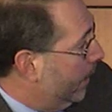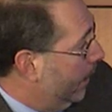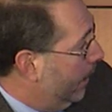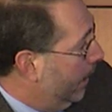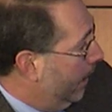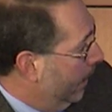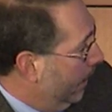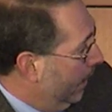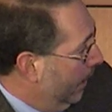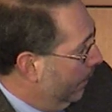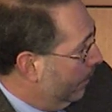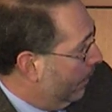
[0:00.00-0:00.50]

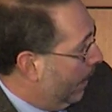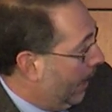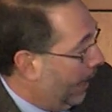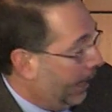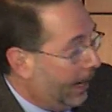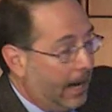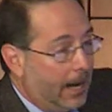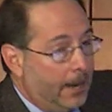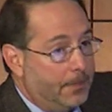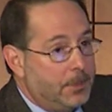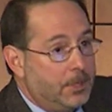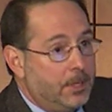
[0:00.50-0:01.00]
kidney
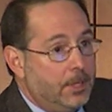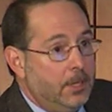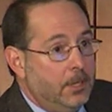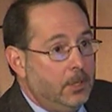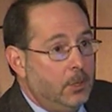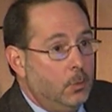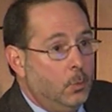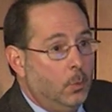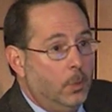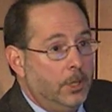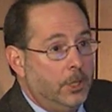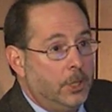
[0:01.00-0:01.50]

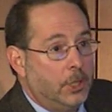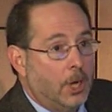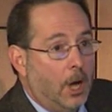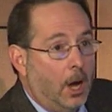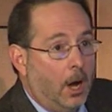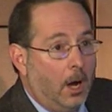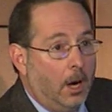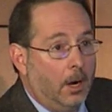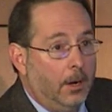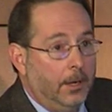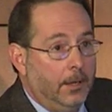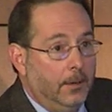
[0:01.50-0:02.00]
biopsies, which
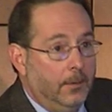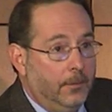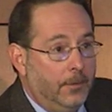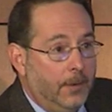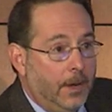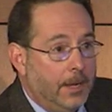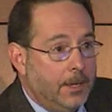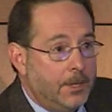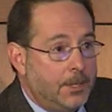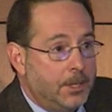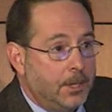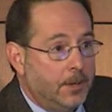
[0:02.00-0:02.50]
are
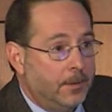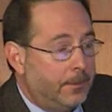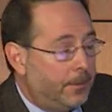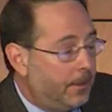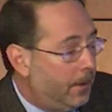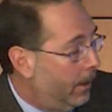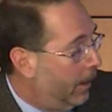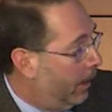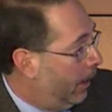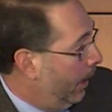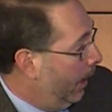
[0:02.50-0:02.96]
invasive